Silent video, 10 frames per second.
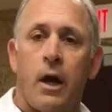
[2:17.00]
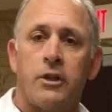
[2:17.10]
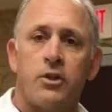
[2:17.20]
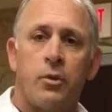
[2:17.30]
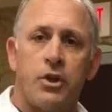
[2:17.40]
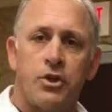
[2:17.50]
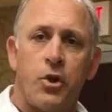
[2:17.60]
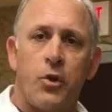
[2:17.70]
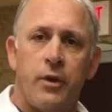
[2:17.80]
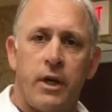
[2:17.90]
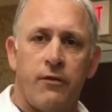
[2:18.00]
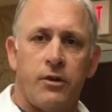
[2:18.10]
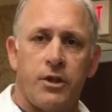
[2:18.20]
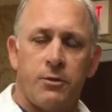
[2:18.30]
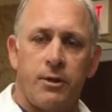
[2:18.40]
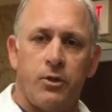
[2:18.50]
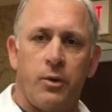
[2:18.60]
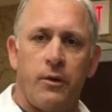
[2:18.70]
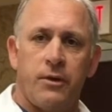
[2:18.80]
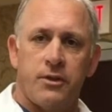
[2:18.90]
I just want to show you the differences
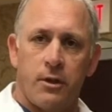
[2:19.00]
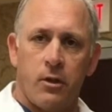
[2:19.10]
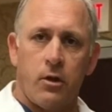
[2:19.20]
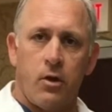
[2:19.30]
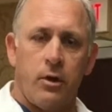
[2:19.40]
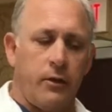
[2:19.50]
between the silicone